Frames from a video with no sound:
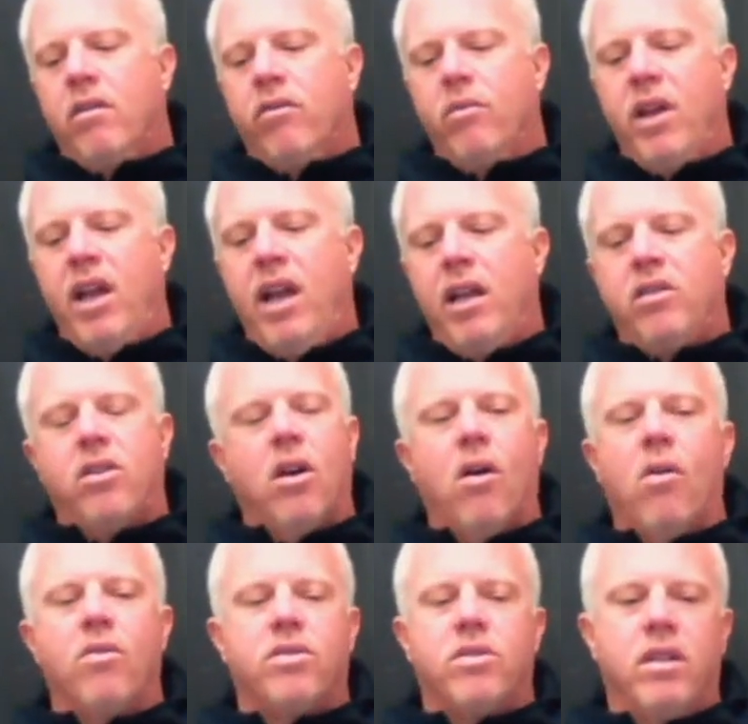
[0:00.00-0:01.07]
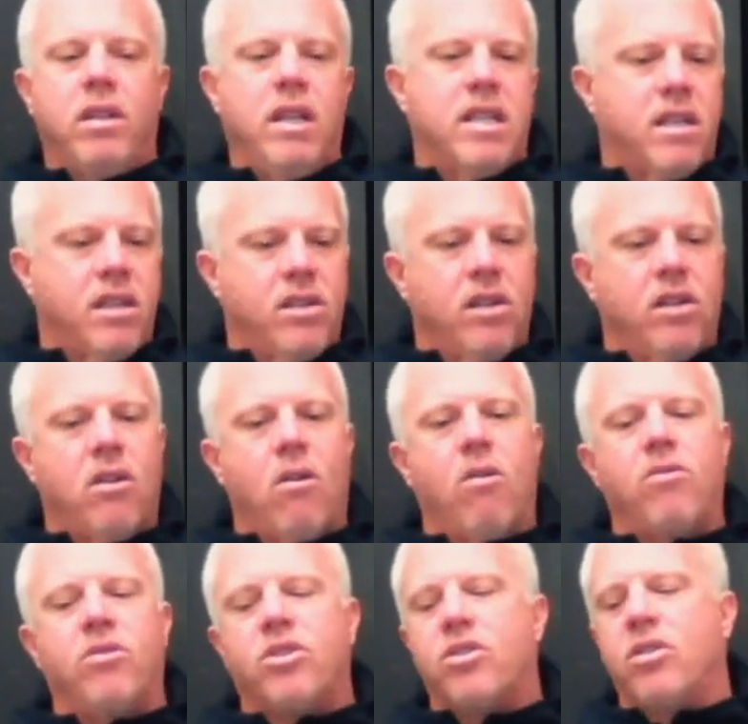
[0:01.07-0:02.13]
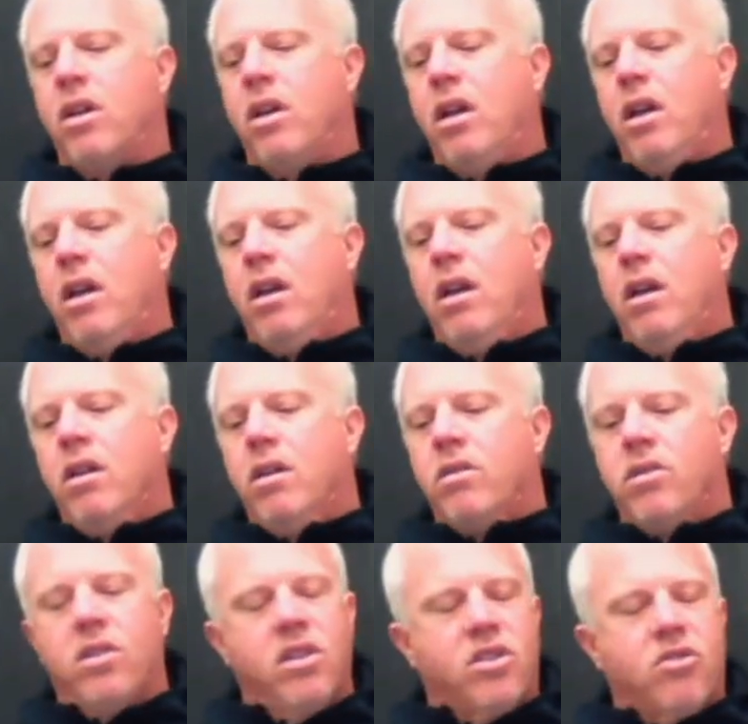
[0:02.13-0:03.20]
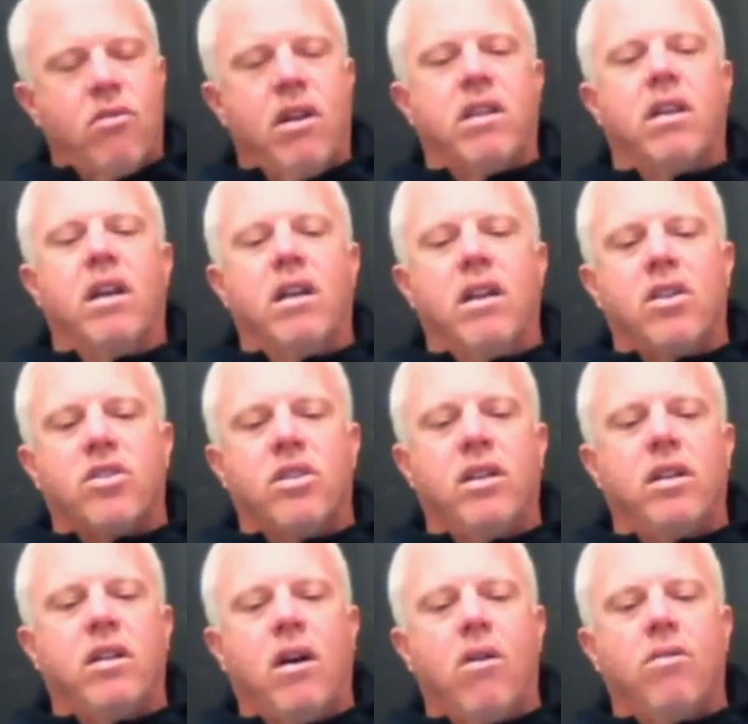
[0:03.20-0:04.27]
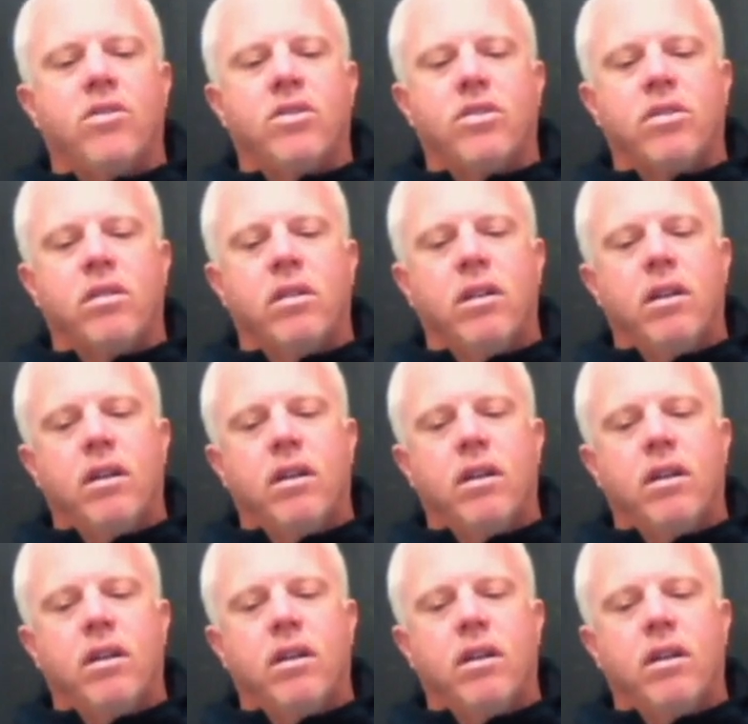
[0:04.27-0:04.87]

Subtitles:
from the head coach to the assistant coach to the strength and conditioning coach,